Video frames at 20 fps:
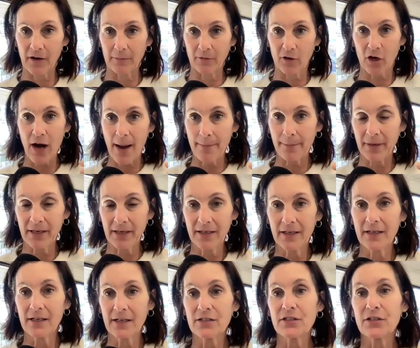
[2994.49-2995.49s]
crop
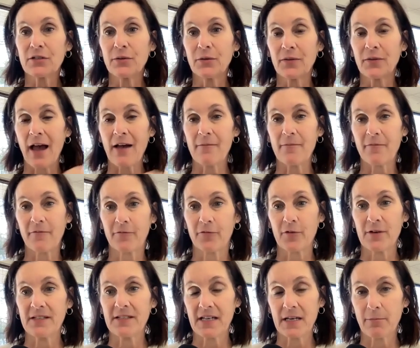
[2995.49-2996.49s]
to that
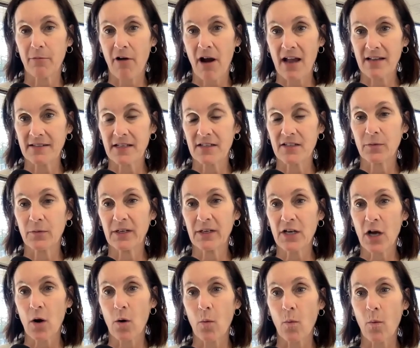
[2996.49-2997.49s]
freezing process. We
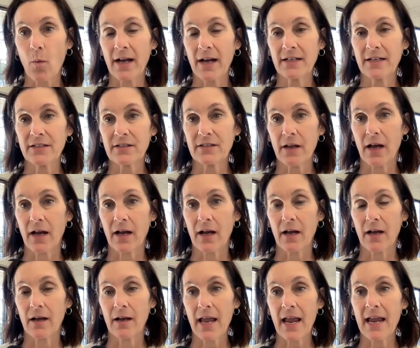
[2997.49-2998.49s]
don't want
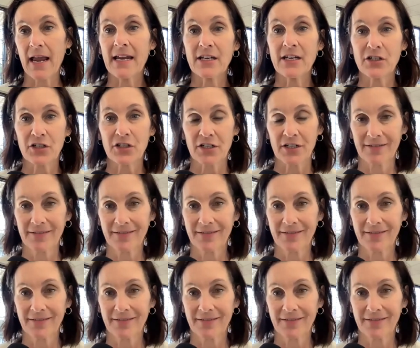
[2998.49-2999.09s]
aged